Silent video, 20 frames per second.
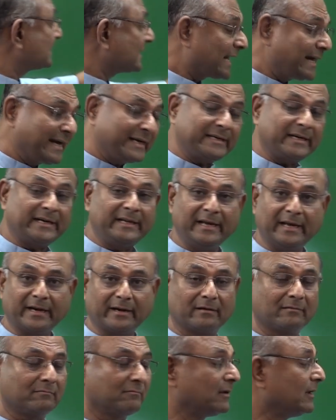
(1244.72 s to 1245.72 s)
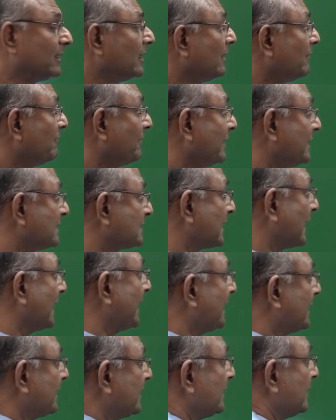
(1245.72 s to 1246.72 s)
connected here. When it is
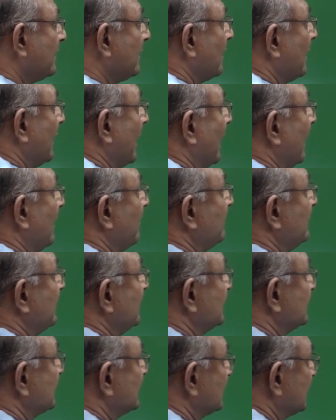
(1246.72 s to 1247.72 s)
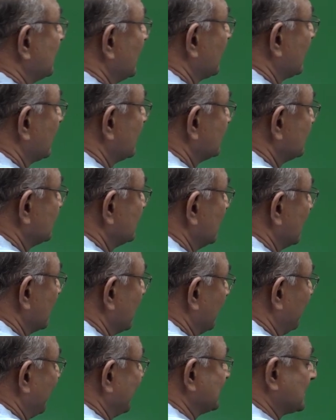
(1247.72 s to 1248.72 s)
connected and this
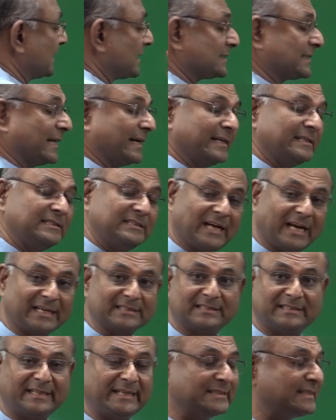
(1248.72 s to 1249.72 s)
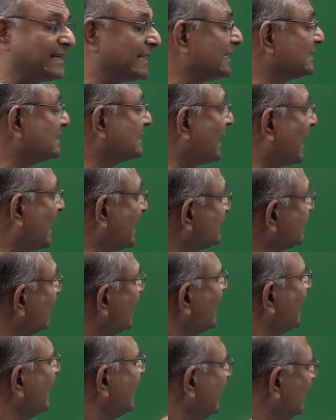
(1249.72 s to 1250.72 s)
capacitor is getting charged, C is getting charged,
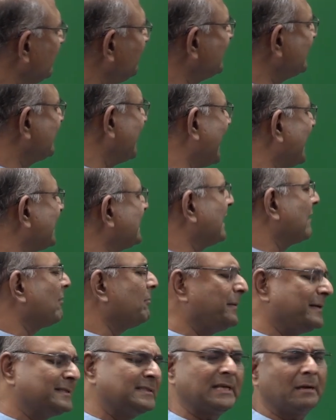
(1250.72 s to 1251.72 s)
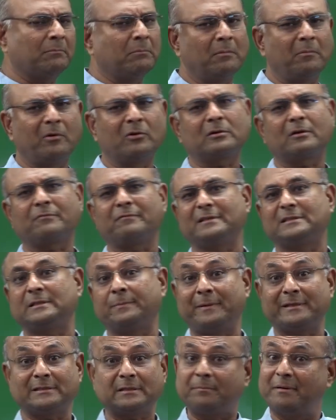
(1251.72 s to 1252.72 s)
even there will be some amount of
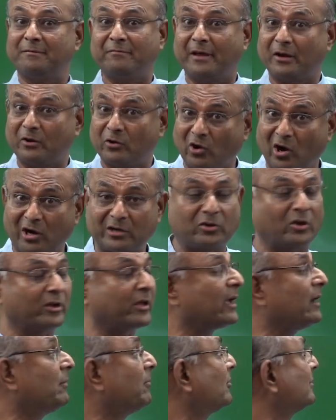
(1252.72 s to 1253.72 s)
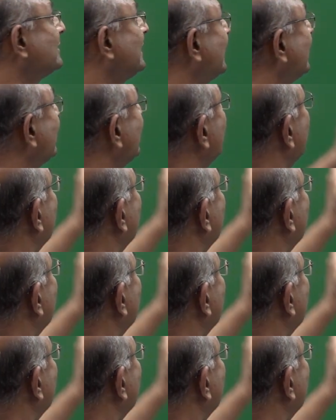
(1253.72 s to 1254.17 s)
dissipation, but we are not talking about that.